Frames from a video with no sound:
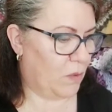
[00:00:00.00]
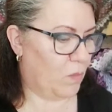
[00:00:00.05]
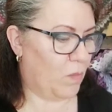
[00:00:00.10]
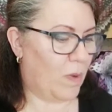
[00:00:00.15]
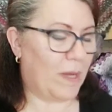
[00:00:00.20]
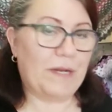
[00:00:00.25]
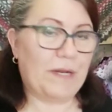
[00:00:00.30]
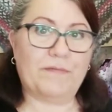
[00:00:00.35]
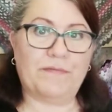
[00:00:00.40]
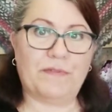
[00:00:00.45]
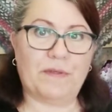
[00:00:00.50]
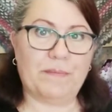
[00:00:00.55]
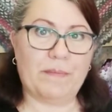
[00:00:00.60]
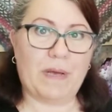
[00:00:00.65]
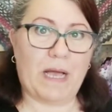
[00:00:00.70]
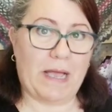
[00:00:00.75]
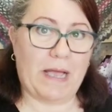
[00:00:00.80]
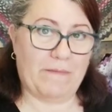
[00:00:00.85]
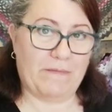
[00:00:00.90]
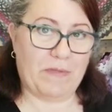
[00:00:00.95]
one of them
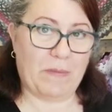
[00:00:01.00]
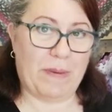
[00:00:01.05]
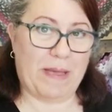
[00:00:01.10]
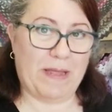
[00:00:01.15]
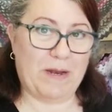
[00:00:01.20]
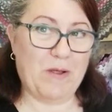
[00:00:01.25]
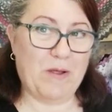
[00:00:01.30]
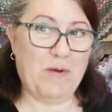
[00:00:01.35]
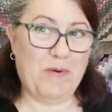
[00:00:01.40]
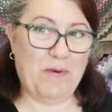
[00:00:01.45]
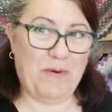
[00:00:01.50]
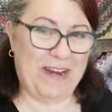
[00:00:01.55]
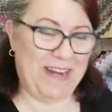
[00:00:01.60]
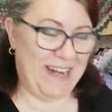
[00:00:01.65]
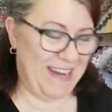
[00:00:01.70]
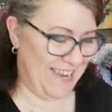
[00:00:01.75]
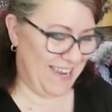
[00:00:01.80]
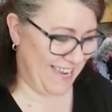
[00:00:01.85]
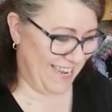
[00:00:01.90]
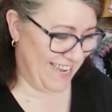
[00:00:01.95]
I have the pattern
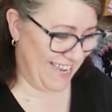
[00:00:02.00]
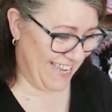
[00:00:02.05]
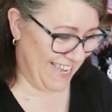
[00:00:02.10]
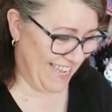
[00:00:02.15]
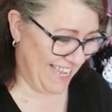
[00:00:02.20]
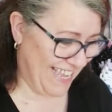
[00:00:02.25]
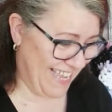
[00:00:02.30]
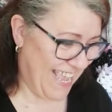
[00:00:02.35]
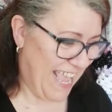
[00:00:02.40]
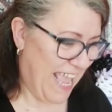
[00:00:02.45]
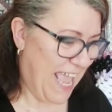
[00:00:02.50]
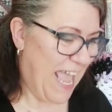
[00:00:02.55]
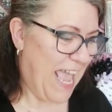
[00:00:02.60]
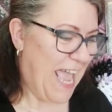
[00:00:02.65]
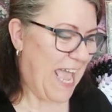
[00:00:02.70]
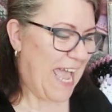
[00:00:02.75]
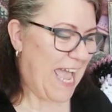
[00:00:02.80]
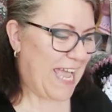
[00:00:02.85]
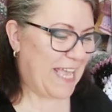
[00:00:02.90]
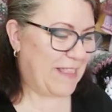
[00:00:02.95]
already.
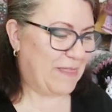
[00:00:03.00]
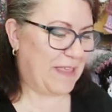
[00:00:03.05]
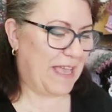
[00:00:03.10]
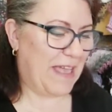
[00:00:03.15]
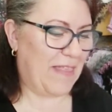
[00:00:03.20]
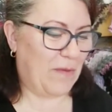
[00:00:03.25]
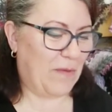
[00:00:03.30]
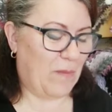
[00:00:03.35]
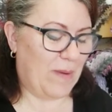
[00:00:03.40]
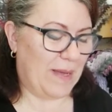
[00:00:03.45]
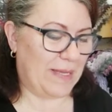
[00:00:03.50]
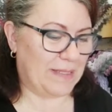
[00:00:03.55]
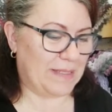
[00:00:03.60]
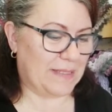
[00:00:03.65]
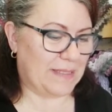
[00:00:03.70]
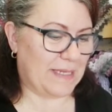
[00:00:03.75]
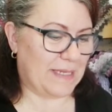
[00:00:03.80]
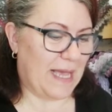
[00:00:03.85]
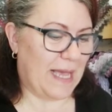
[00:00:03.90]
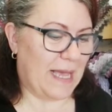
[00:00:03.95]
And the other
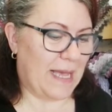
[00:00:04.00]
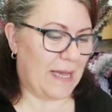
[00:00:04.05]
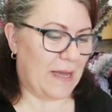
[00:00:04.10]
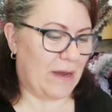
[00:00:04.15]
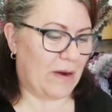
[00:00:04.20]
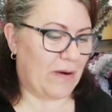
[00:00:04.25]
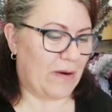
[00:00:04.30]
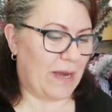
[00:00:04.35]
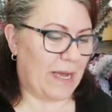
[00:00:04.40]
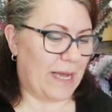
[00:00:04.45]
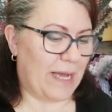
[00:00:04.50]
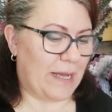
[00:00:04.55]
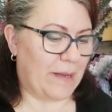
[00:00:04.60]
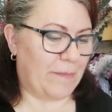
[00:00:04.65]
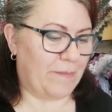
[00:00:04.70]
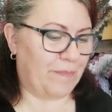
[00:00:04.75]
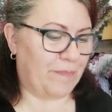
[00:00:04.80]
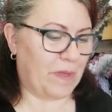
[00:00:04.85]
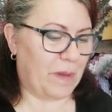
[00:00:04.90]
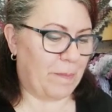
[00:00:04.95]
ones are
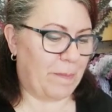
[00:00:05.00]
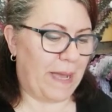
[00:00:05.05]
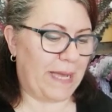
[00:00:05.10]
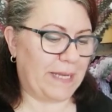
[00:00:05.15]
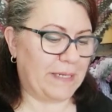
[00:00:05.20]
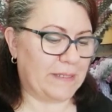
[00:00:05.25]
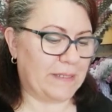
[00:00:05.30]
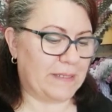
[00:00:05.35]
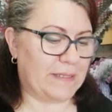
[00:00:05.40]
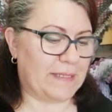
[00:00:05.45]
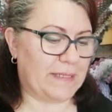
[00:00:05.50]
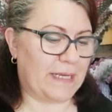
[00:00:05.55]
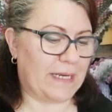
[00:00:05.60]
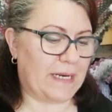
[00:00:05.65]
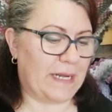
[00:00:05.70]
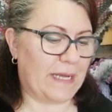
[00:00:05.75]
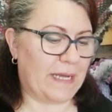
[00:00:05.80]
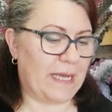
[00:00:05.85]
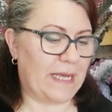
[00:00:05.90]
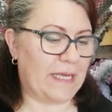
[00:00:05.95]
the patterns that
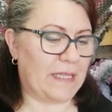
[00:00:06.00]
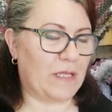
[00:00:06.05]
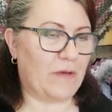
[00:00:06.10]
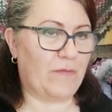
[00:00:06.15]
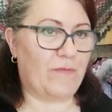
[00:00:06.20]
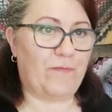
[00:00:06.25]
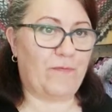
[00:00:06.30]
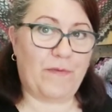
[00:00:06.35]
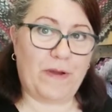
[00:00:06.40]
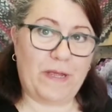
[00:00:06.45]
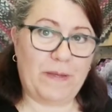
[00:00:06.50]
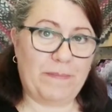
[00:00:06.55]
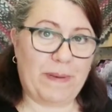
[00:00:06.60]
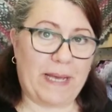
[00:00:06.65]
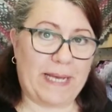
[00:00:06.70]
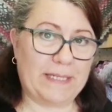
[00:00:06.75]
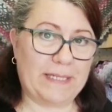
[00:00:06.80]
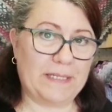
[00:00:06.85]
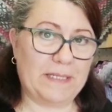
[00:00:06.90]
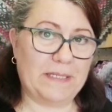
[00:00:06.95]
are either free
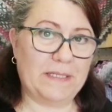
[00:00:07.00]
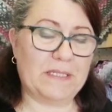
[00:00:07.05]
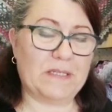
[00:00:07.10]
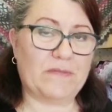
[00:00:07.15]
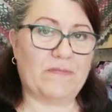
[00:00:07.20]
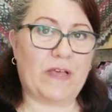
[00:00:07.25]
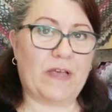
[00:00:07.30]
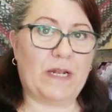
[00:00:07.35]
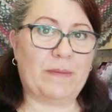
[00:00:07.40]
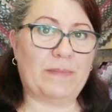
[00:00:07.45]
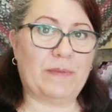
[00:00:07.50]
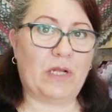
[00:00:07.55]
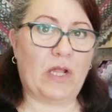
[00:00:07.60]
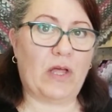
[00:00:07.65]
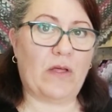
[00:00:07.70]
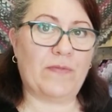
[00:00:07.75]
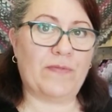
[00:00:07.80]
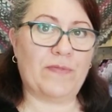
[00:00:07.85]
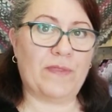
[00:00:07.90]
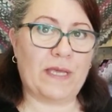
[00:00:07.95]
patterns available
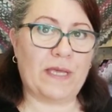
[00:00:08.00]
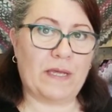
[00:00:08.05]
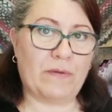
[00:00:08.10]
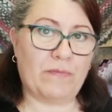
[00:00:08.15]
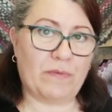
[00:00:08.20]
on their